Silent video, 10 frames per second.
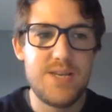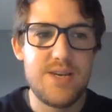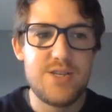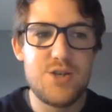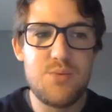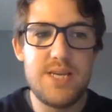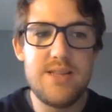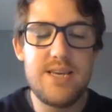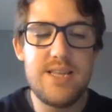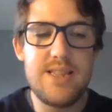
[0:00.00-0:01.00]
So
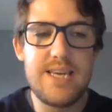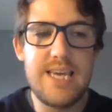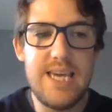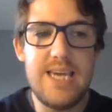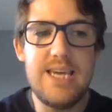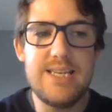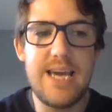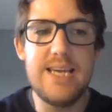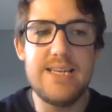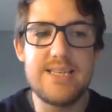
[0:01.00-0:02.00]
the key
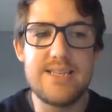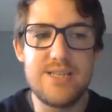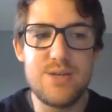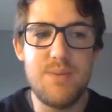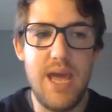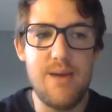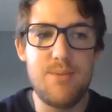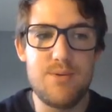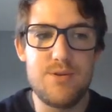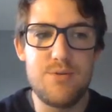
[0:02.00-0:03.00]
data to be
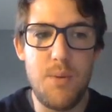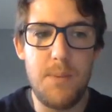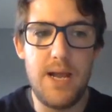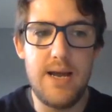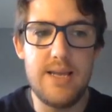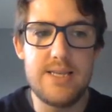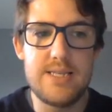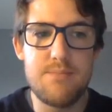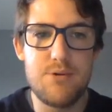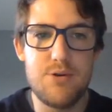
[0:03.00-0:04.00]
able to apply this
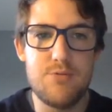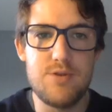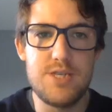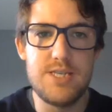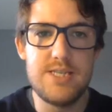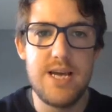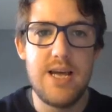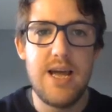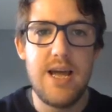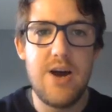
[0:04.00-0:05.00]
approach is,
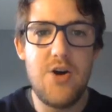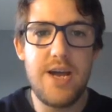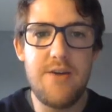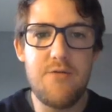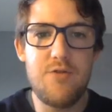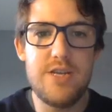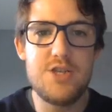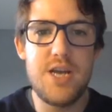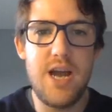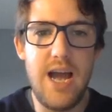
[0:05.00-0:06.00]
on
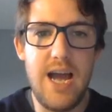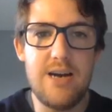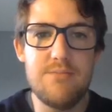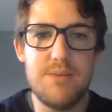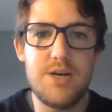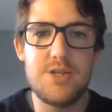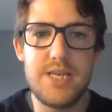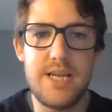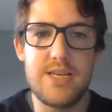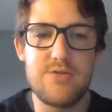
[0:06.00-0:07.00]
average, how much
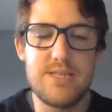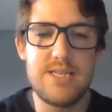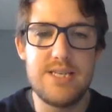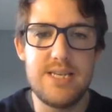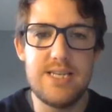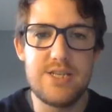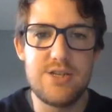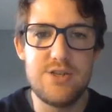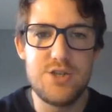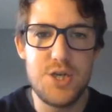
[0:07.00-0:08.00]
electricity is
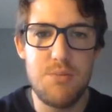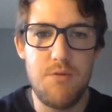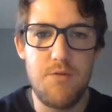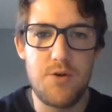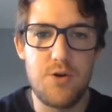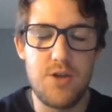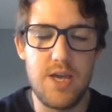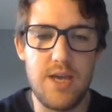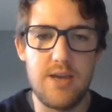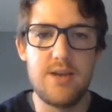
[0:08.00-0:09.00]
consumed for cooking.